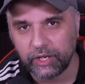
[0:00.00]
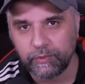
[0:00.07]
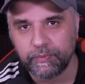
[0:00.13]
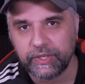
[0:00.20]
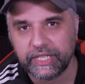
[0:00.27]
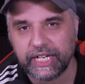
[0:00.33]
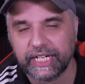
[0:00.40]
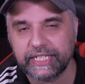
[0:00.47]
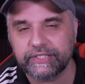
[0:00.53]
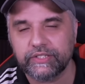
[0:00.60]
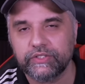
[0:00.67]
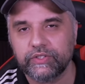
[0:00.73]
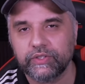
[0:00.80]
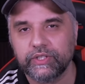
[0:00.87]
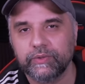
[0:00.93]
I hope you guys
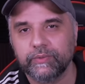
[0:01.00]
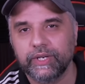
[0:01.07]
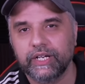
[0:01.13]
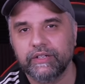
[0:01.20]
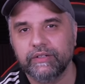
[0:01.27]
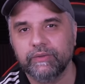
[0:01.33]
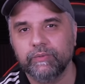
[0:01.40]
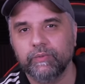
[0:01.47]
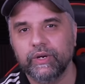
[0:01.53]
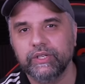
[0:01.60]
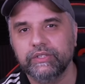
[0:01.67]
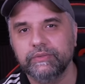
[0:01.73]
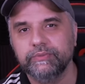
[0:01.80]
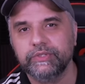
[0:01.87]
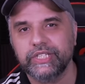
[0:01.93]
are doing well, and
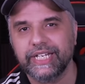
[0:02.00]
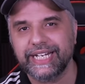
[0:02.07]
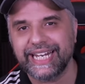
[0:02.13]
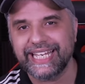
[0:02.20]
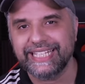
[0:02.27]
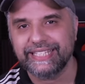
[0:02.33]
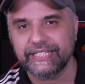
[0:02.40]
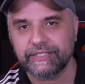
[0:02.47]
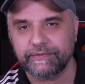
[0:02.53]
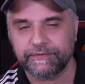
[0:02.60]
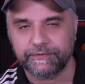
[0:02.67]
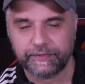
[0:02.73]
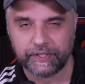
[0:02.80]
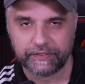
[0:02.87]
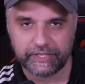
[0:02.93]
welcome to your latest
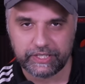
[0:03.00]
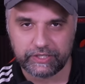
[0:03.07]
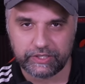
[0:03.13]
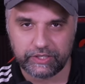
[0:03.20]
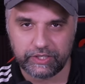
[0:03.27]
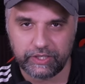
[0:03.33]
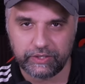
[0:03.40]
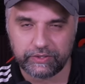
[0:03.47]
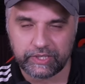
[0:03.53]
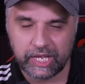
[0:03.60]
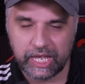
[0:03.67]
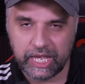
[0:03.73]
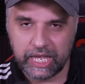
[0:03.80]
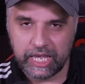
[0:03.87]
Forest news.